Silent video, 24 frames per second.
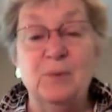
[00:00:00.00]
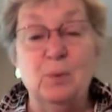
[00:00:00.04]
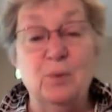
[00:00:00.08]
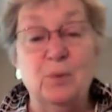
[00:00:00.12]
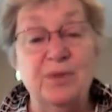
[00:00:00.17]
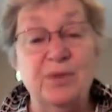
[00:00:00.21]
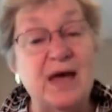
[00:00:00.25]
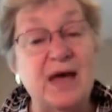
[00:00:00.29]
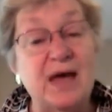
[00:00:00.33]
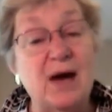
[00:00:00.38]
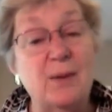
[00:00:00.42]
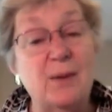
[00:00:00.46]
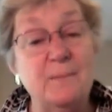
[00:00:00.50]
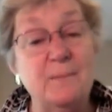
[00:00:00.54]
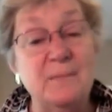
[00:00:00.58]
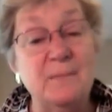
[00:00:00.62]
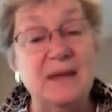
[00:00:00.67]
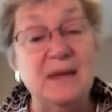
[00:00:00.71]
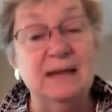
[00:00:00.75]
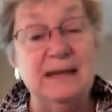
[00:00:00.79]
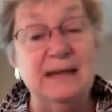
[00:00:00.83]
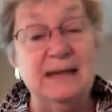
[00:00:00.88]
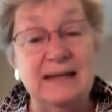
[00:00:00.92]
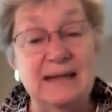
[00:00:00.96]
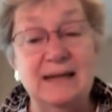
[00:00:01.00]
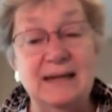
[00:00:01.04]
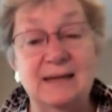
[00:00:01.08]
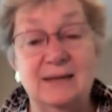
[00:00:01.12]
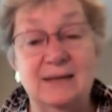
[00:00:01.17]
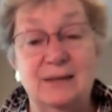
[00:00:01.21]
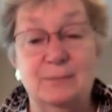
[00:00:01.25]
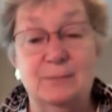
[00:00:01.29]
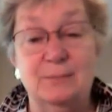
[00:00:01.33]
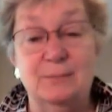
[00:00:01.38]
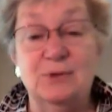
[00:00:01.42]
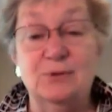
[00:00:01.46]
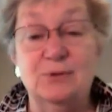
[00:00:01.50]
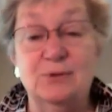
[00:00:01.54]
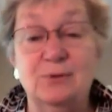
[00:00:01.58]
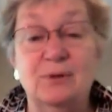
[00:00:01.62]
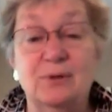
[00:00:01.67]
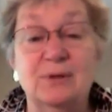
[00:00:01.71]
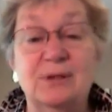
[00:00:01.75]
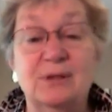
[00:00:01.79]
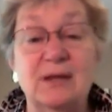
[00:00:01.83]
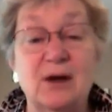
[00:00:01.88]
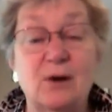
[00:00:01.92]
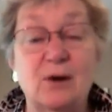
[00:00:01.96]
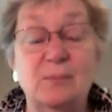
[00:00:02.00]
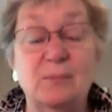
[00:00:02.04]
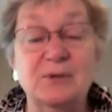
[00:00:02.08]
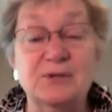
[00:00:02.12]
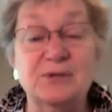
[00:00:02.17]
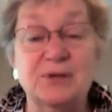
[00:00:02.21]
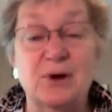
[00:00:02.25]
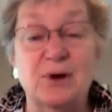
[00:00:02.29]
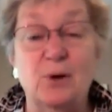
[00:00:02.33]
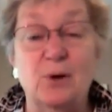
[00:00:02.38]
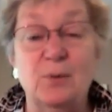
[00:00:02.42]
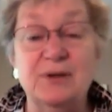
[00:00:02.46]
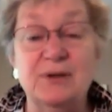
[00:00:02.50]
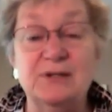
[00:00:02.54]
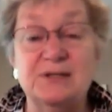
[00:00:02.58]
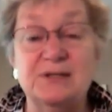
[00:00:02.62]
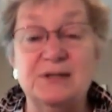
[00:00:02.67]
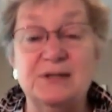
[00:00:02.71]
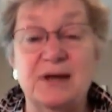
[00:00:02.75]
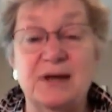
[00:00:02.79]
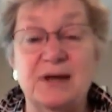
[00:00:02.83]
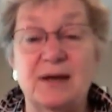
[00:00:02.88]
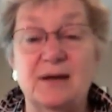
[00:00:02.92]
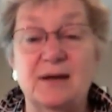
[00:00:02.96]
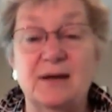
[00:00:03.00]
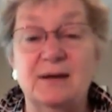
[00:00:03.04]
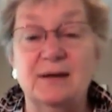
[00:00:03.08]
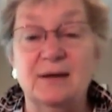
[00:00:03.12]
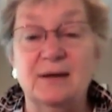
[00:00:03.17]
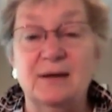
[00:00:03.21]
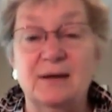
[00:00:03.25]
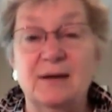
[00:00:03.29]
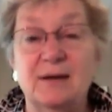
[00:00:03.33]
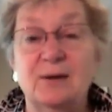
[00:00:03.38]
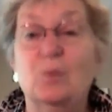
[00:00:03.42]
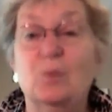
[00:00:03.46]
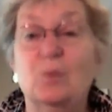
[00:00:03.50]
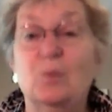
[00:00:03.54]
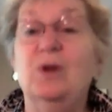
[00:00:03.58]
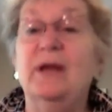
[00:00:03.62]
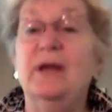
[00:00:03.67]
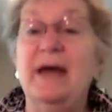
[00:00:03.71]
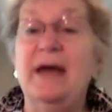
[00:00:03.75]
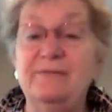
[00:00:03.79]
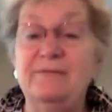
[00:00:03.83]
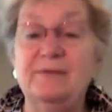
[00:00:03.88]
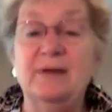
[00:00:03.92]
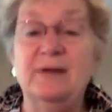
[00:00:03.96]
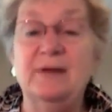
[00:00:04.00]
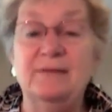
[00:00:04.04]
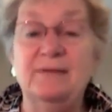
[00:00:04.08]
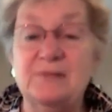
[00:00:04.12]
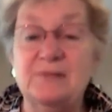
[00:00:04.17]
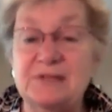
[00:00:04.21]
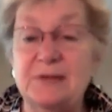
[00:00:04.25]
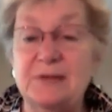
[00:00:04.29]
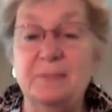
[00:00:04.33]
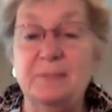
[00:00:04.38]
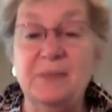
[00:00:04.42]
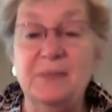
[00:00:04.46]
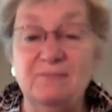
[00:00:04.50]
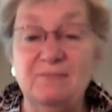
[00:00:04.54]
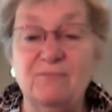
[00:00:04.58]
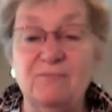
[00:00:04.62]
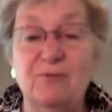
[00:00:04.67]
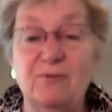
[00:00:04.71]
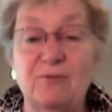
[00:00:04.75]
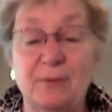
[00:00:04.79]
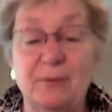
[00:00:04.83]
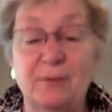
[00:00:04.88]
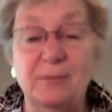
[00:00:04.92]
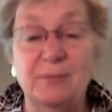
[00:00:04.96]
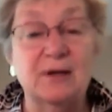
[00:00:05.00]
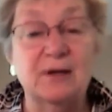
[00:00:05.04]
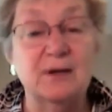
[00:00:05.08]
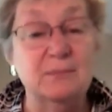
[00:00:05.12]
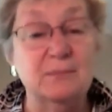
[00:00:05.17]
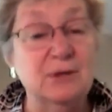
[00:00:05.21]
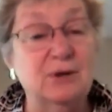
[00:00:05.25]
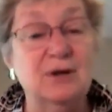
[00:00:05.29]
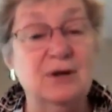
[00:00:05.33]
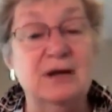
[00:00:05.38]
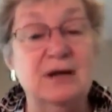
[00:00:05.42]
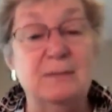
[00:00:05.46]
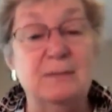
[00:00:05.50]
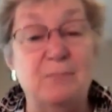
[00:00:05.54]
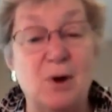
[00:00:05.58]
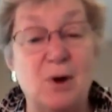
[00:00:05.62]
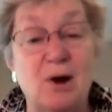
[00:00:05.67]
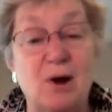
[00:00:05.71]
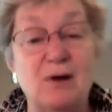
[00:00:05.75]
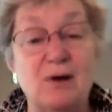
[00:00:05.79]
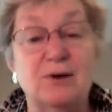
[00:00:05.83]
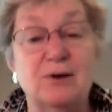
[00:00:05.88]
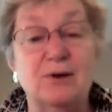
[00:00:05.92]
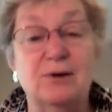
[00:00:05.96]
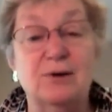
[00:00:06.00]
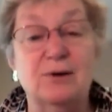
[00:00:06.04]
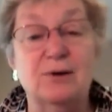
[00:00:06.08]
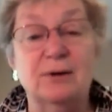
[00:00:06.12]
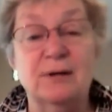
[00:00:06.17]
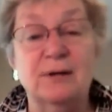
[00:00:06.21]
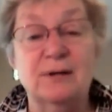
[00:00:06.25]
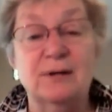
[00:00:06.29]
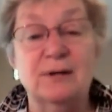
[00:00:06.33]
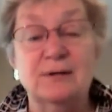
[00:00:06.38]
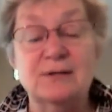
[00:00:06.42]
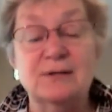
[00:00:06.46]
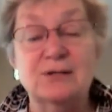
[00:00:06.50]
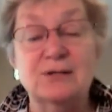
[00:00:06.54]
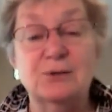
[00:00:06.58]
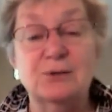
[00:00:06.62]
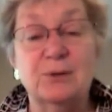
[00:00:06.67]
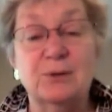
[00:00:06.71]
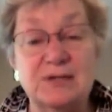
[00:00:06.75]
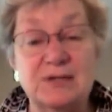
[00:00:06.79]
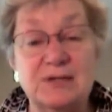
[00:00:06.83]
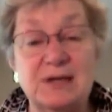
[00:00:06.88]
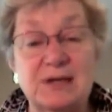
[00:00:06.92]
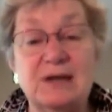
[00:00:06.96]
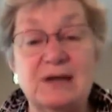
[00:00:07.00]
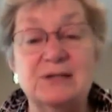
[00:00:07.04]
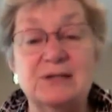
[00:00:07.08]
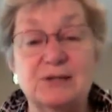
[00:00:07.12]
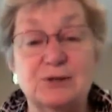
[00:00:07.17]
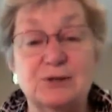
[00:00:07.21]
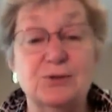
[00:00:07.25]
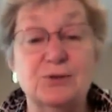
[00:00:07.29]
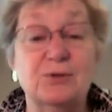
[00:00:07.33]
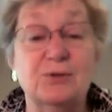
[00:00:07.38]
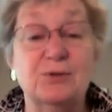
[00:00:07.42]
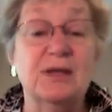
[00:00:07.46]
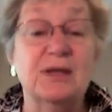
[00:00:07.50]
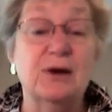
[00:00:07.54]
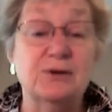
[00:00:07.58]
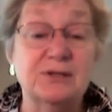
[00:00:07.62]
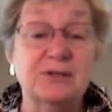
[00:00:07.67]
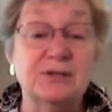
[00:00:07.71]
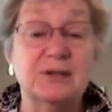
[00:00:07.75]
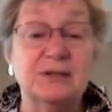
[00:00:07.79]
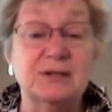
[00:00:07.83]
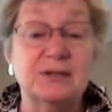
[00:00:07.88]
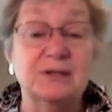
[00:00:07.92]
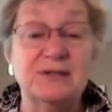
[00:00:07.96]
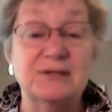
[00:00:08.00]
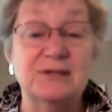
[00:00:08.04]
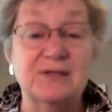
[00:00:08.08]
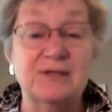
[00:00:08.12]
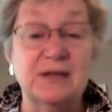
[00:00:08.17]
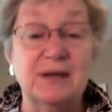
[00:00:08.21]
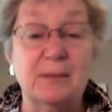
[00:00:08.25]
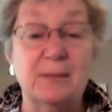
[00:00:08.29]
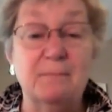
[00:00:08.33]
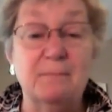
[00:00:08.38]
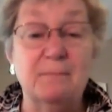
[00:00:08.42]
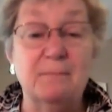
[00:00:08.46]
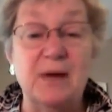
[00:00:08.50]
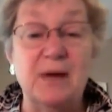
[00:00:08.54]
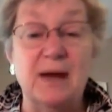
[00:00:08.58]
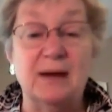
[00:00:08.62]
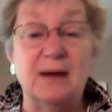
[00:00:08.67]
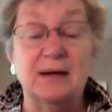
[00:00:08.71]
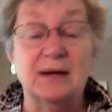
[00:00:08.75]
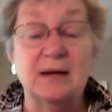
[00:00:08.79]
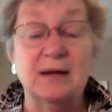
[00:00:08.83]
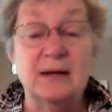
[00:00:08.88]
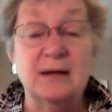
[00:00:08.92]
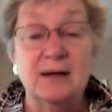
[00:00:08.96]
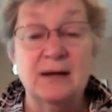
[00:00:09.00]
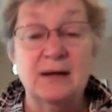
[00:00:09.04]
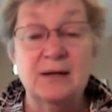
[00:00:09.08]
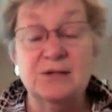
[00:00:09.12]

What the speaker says: without me leading them to it, they almost always say, we'll have to have something from the community partner to attest to their sense of the impact.